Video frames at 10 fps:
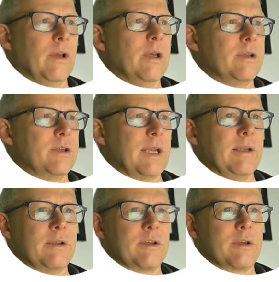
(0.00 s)

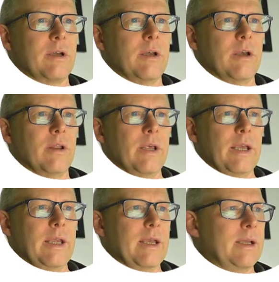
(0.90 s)
Since
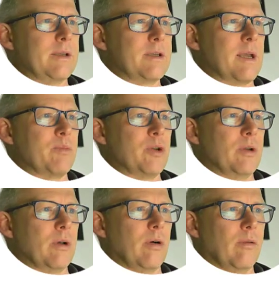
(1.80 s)
the
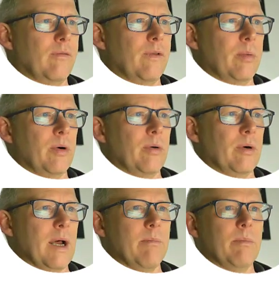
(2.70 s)
inception of the
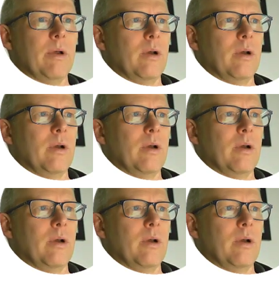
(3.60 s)
program,